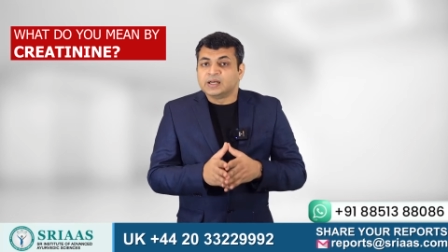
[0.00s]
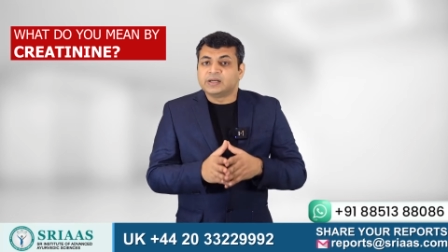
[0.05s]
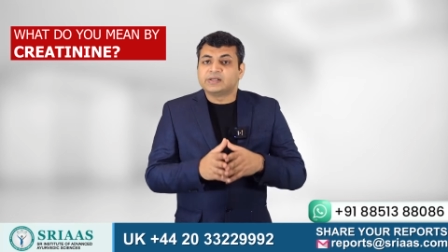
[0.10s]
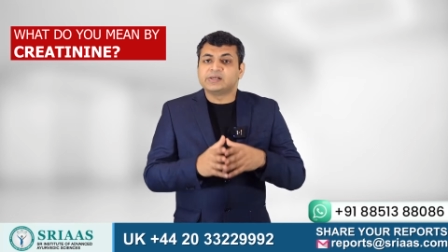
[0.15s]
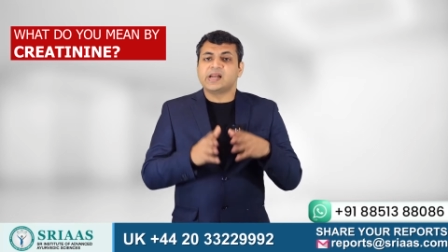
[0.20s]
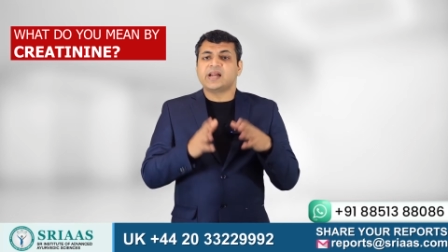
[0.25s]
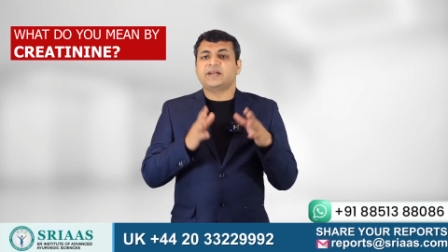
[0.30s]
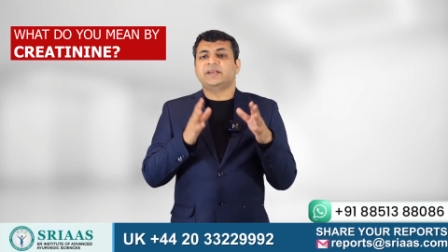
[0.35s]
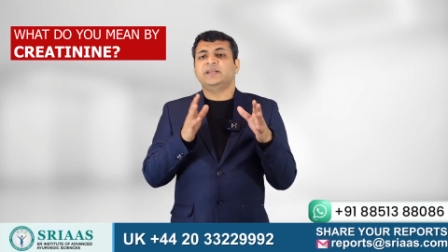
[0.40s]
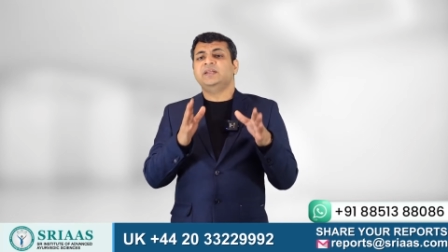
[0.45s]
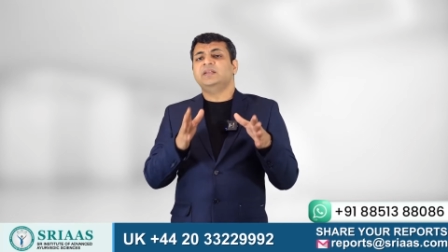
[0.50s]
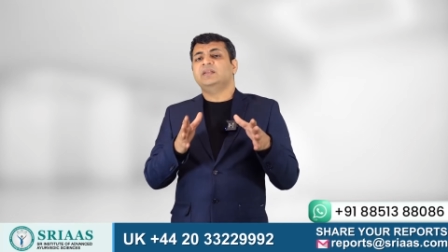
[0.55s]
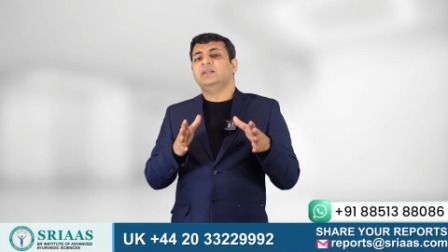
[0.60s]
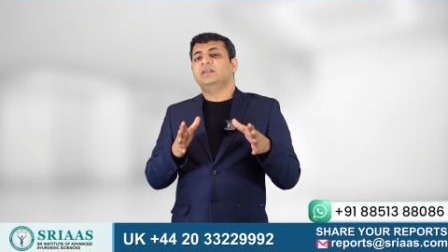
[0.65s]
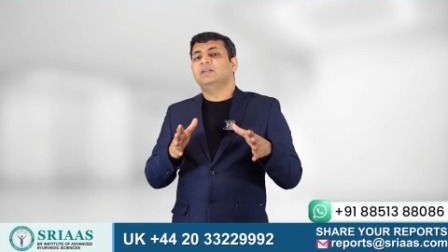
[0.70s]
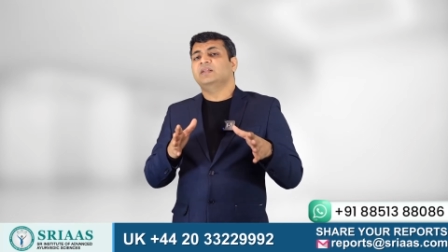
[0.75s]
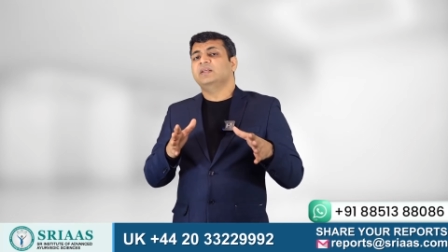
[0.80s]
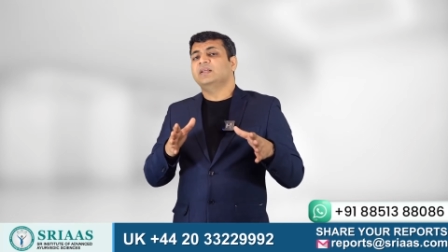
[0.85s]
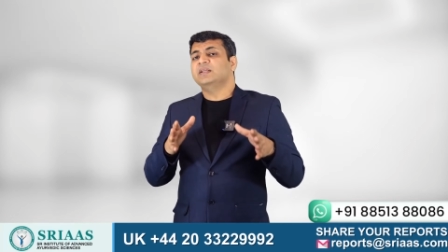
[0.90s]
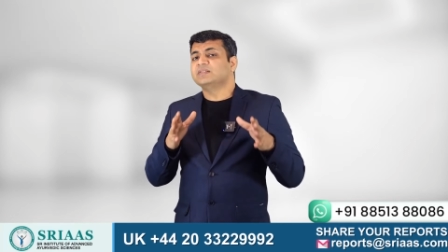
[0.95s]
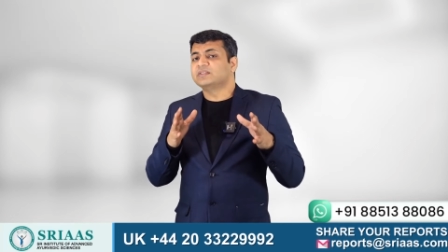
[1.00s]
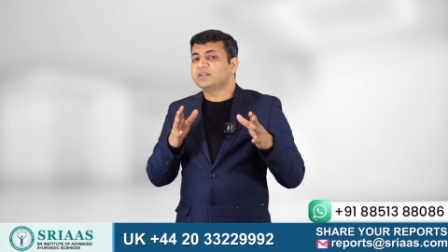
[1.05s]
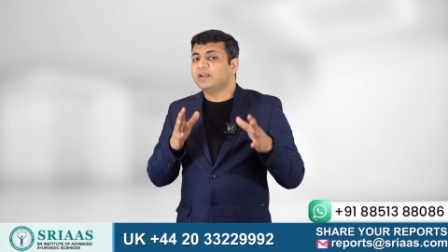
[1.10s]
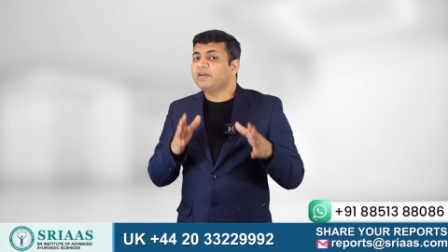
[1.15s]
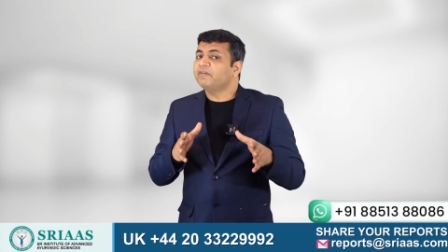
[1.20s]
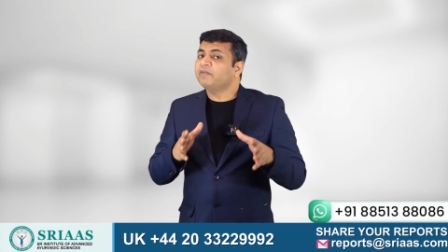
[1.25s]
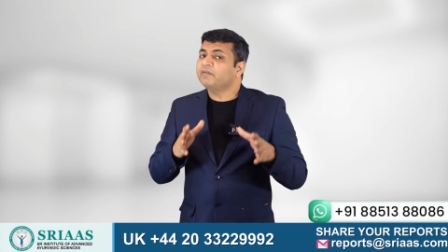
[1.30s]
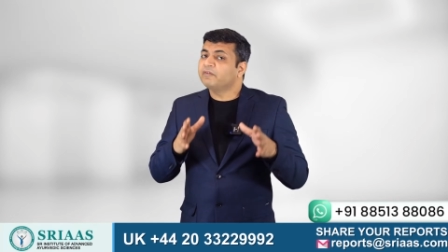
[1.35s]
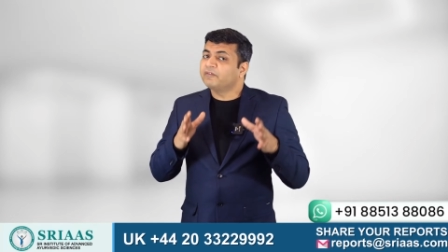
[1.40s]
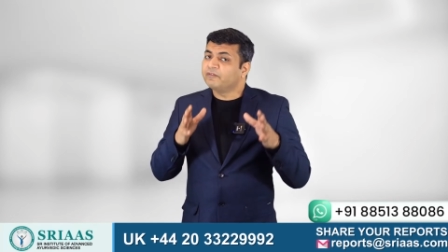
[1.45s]
Creatinine is
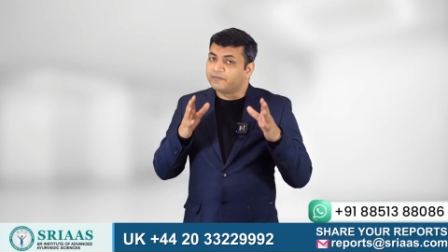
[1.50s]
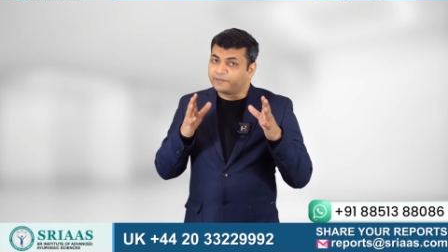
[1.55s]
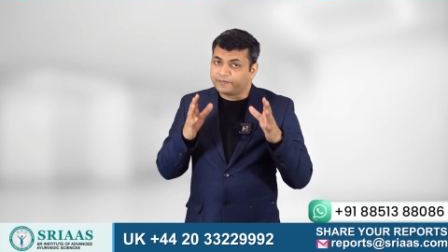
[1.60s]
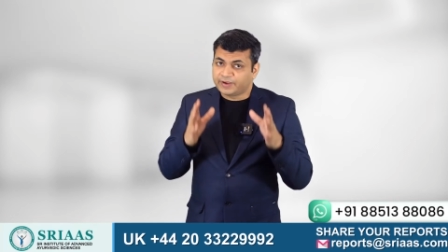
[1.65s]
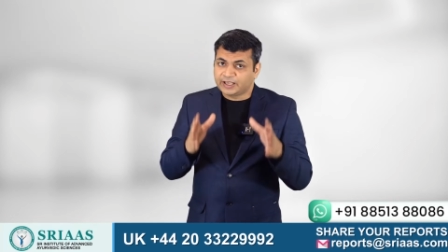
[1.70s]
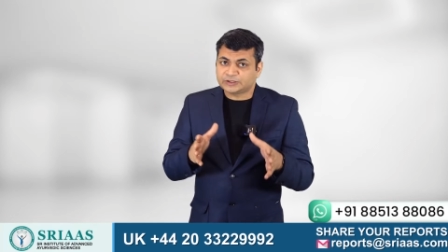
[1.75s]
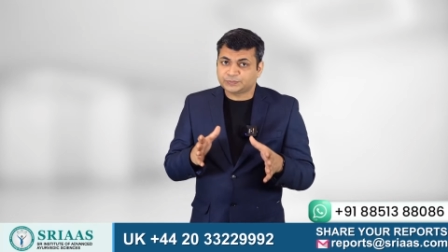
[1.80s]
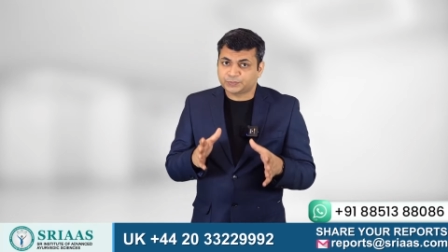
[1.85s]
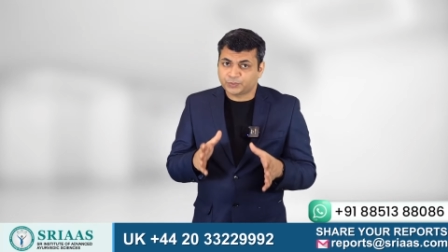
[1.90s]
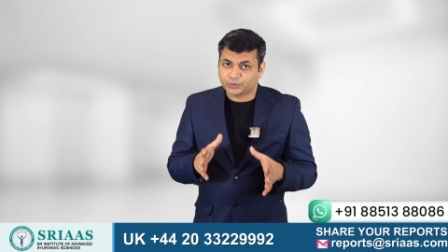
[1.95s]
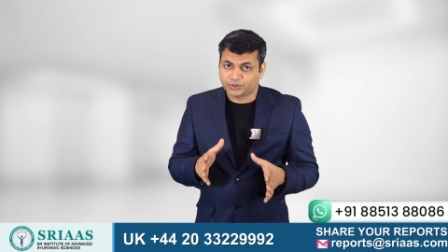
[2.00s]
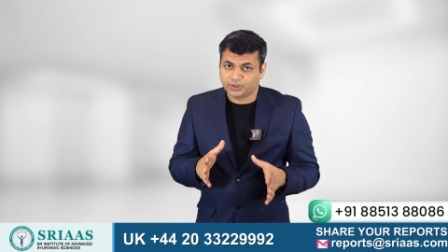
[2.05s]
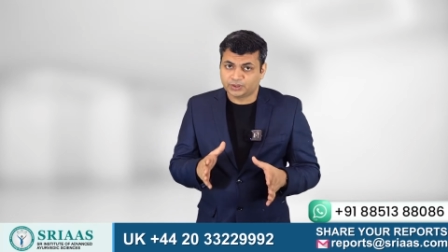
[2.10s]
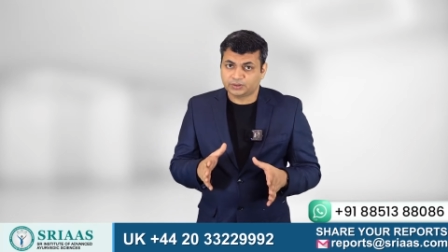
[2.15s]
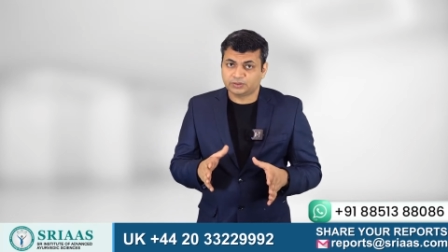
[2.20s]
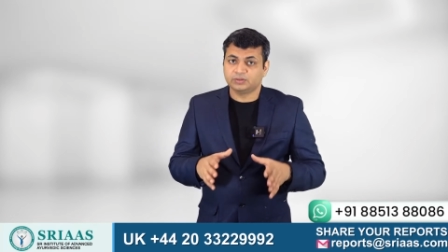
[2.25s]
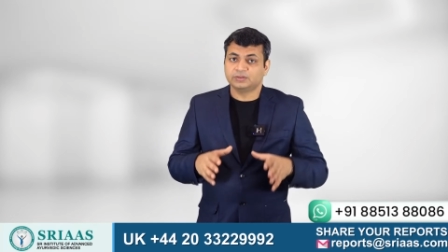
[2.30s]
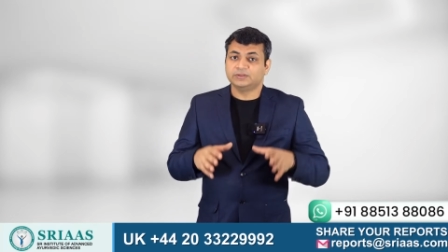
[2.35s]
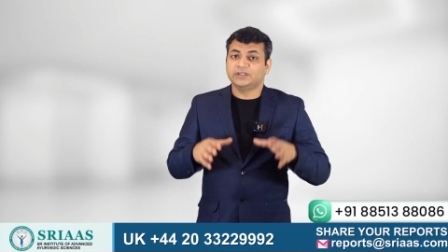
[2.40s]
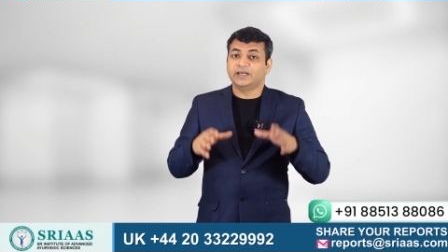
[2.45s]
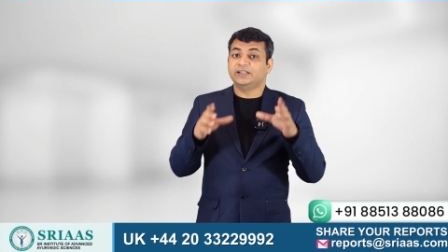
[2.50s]
a waste product